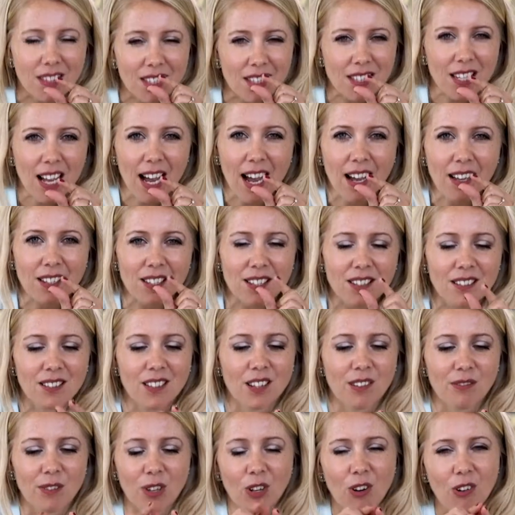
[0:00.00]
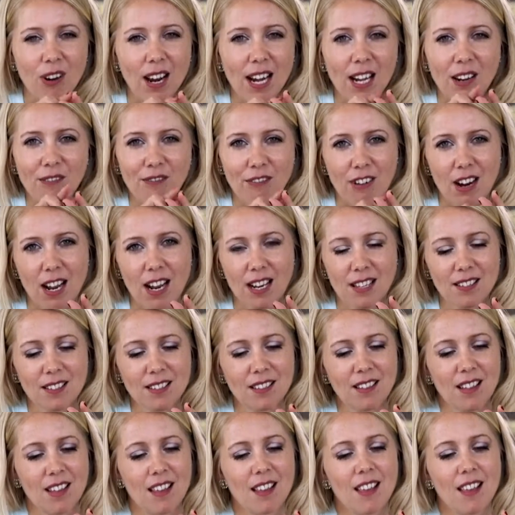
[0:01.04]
size of a grain of rice,